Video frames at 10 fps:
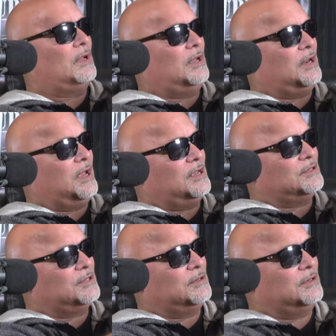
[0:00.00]
It
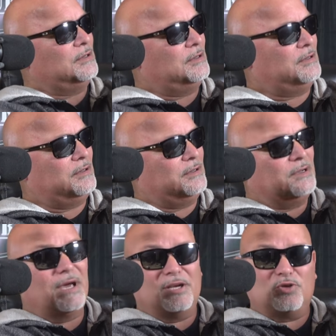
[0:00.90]
has
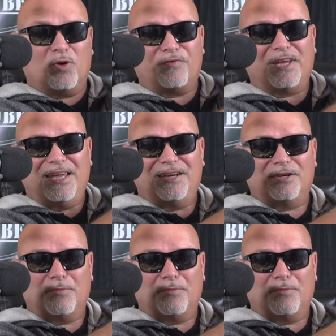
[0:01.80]
a sort of a hidden